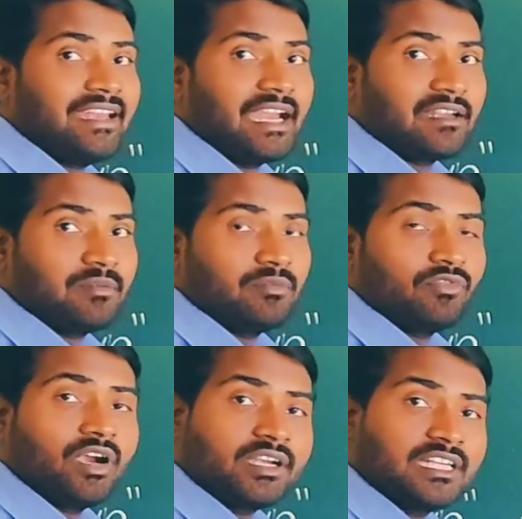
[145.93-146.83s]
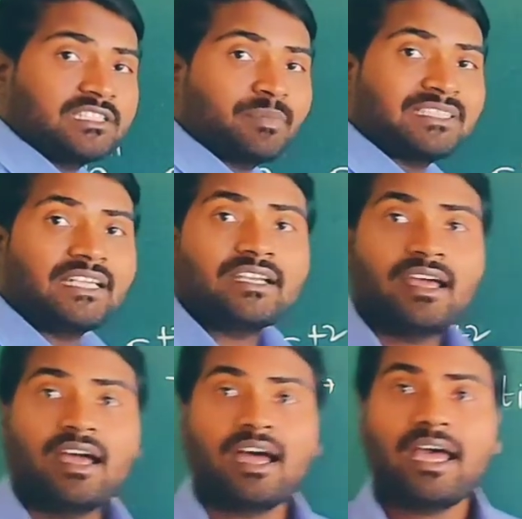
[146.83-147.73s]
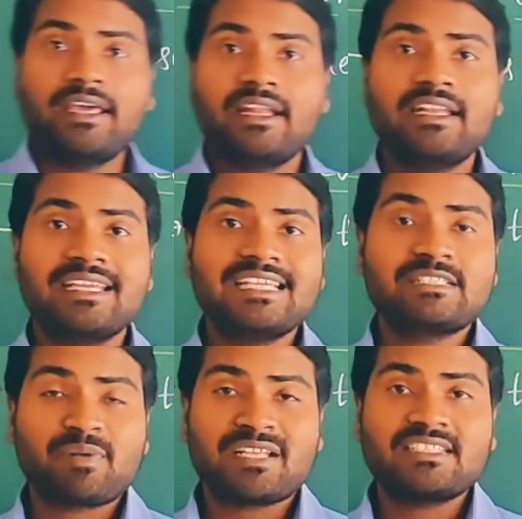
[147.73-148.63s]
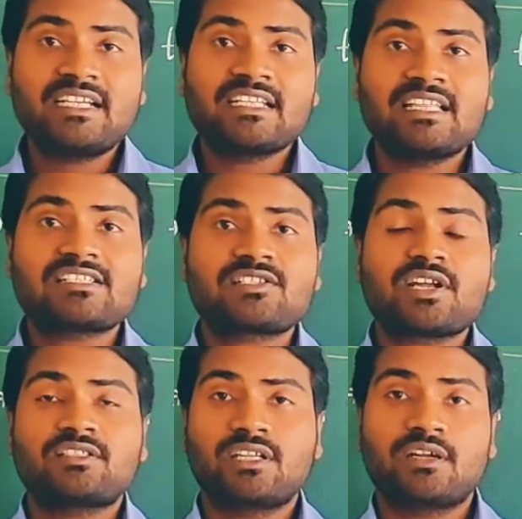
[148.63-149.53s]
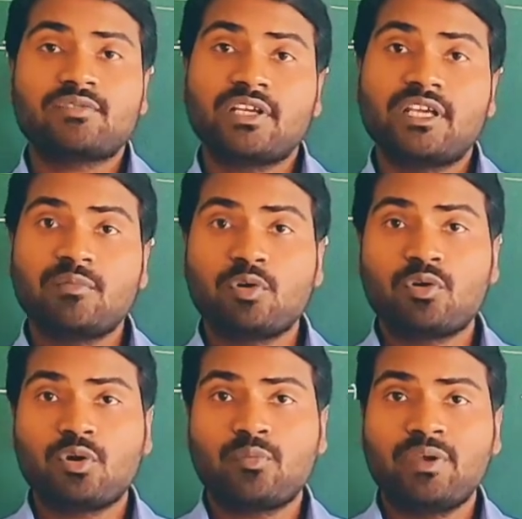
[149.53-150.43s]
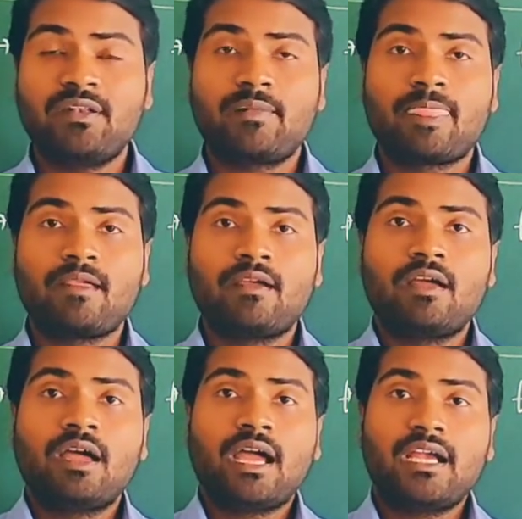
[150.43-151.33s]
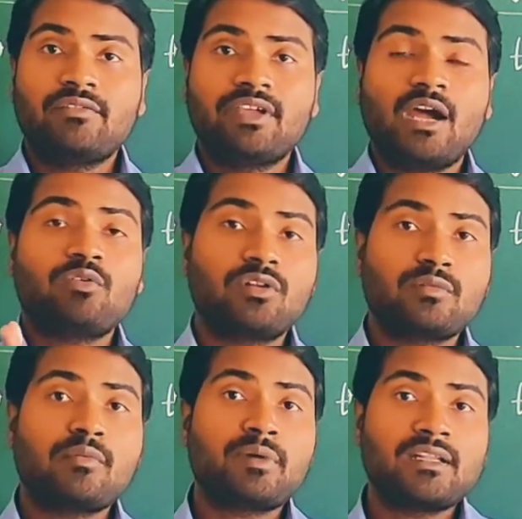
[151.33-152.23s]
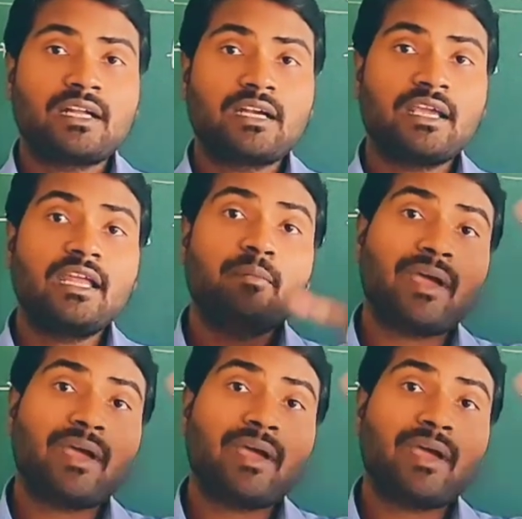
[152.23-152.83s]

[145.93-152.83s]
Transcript: atom. What it is present? Iron is present in the structure of the hemoglobin. And we have to remember that in